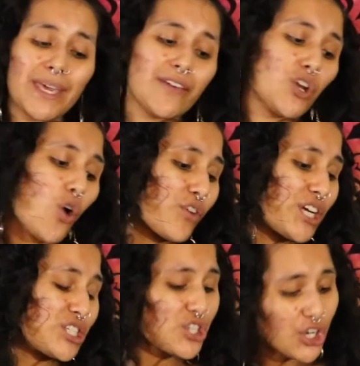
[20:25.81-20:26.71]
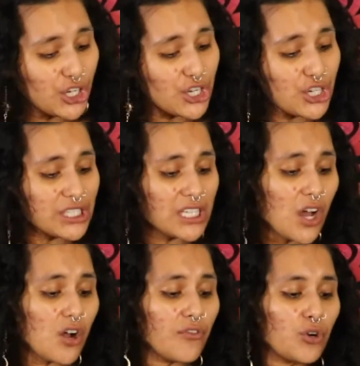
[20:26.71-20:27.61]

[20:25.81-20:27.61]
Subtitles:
even overexerting yourself,